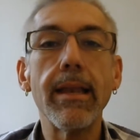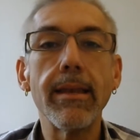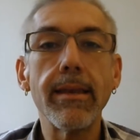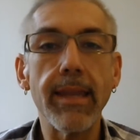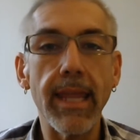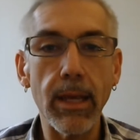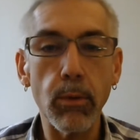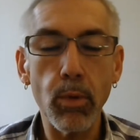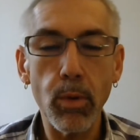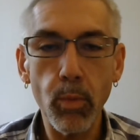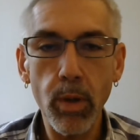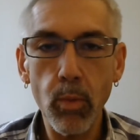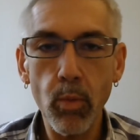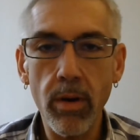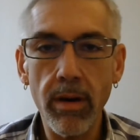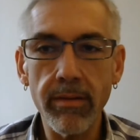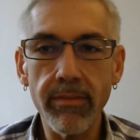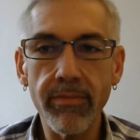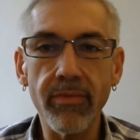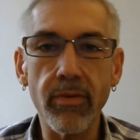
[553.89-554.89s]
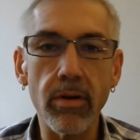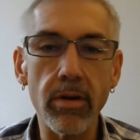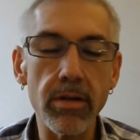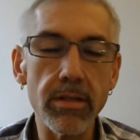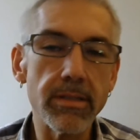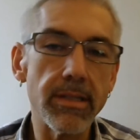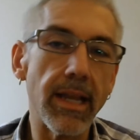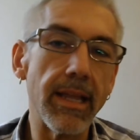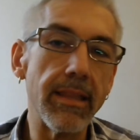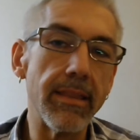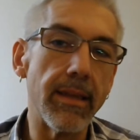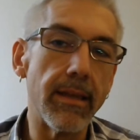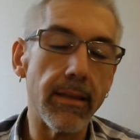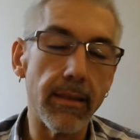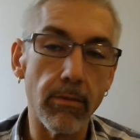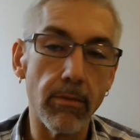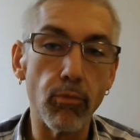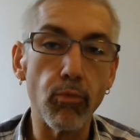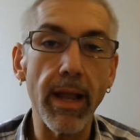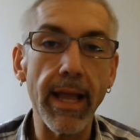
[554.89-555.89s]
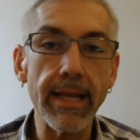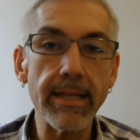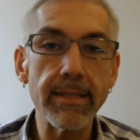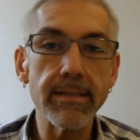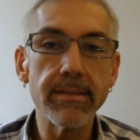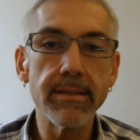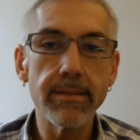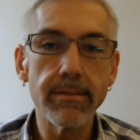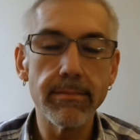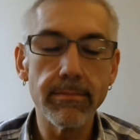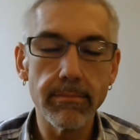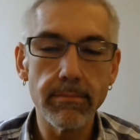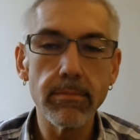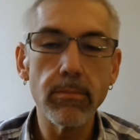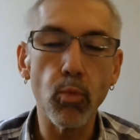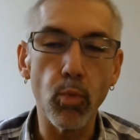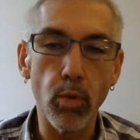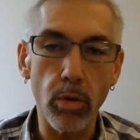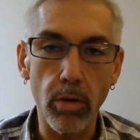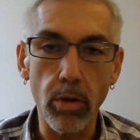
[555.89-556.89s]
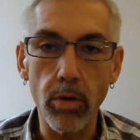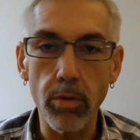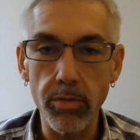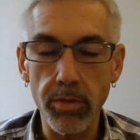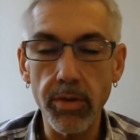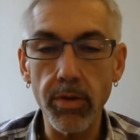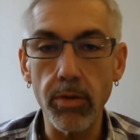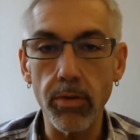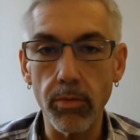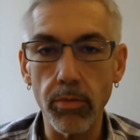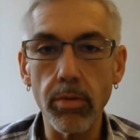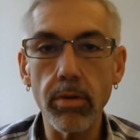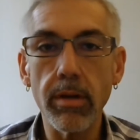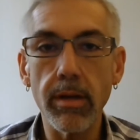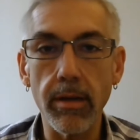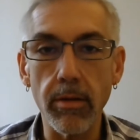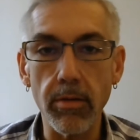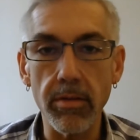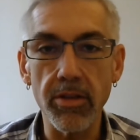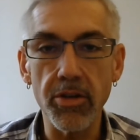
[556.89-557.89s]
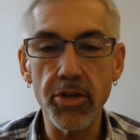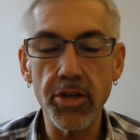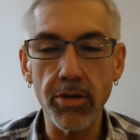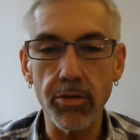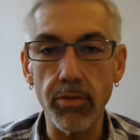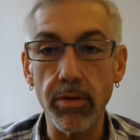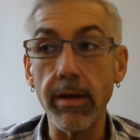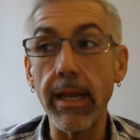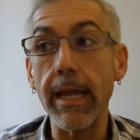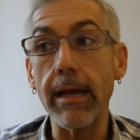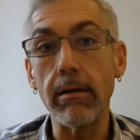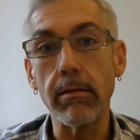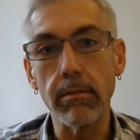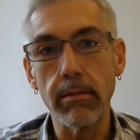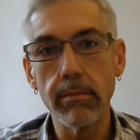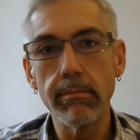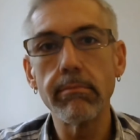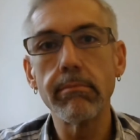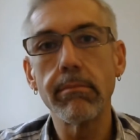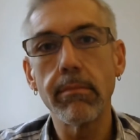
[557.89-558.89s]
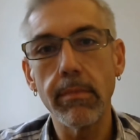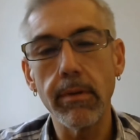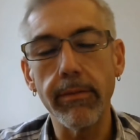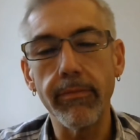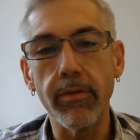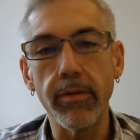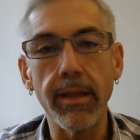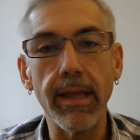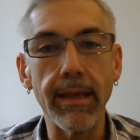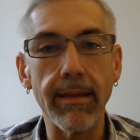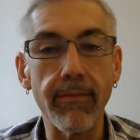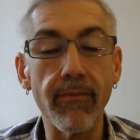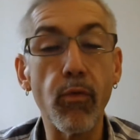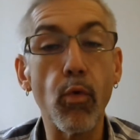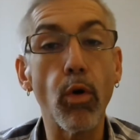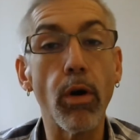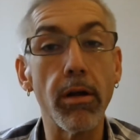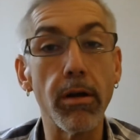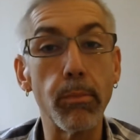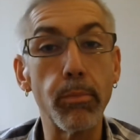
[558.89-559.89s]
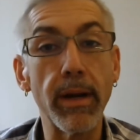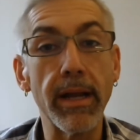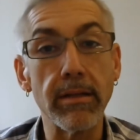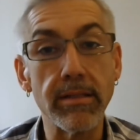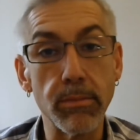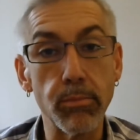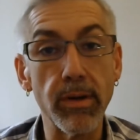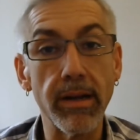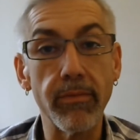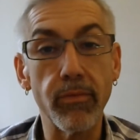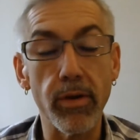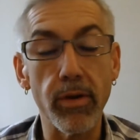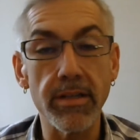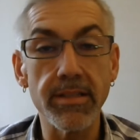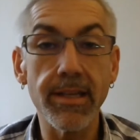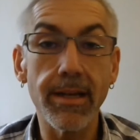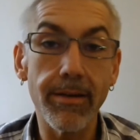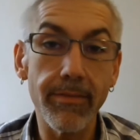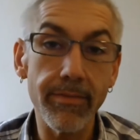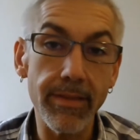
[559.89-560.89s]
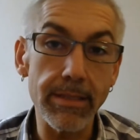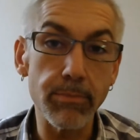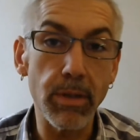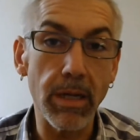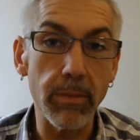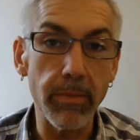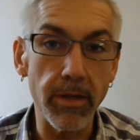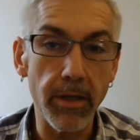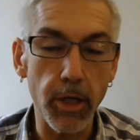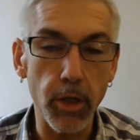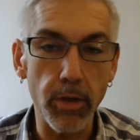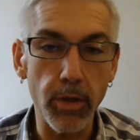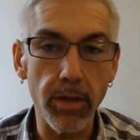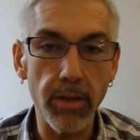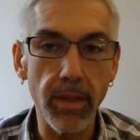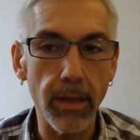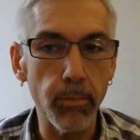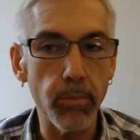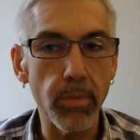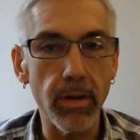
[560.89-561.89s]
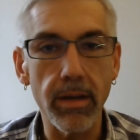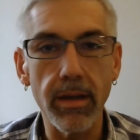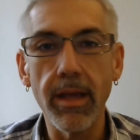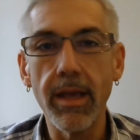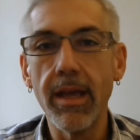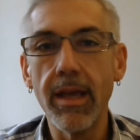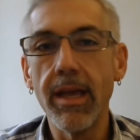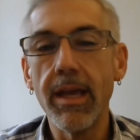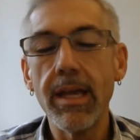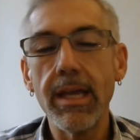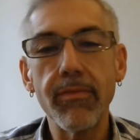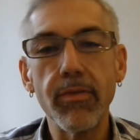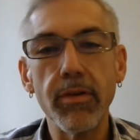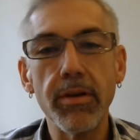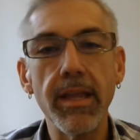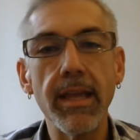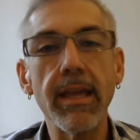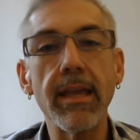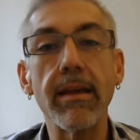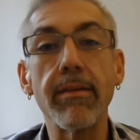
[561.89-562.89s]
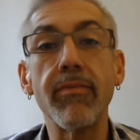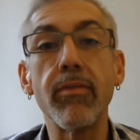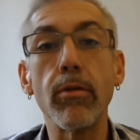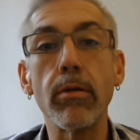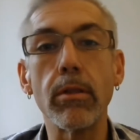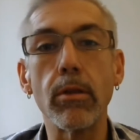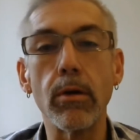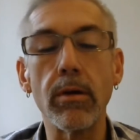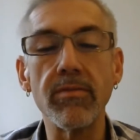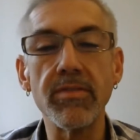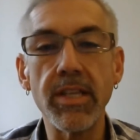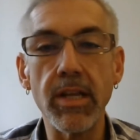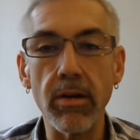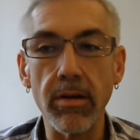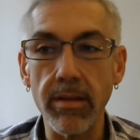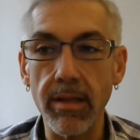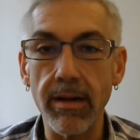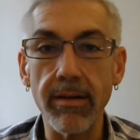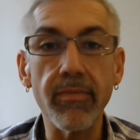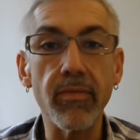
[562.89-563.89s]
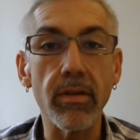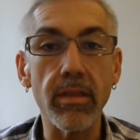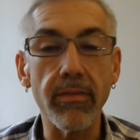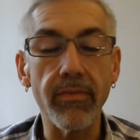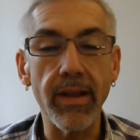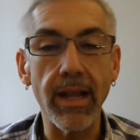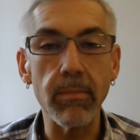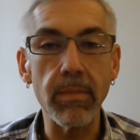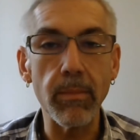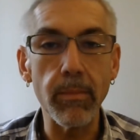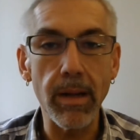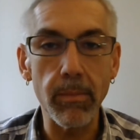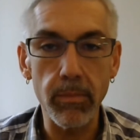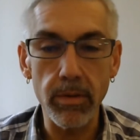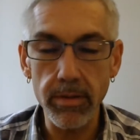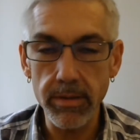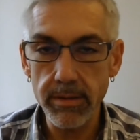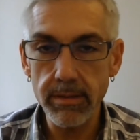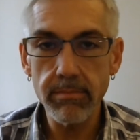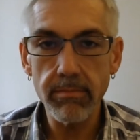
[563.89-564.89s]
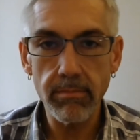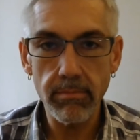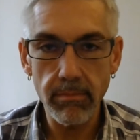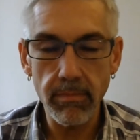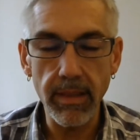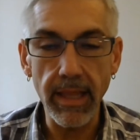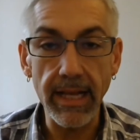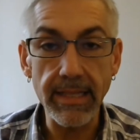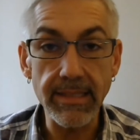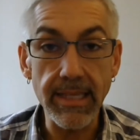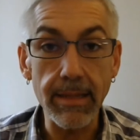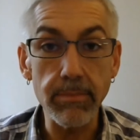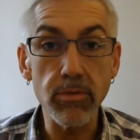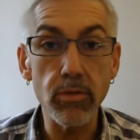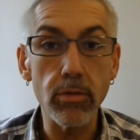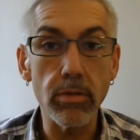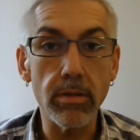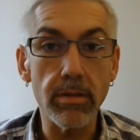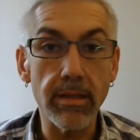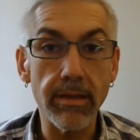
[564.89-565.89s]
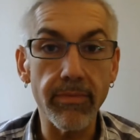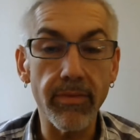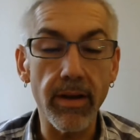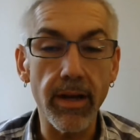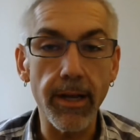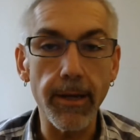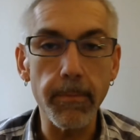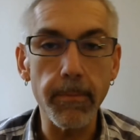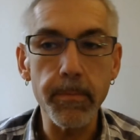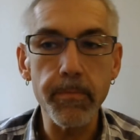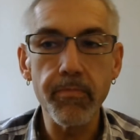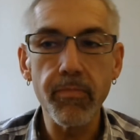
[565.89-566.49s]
Take what we want first, and then the rest will go to, you know, the children. Now, if you're taking 400 pounds of bread for yourself, that's probably not a good thing. But if you're taking a few loaves here and there for the family members, that's absolutely fine.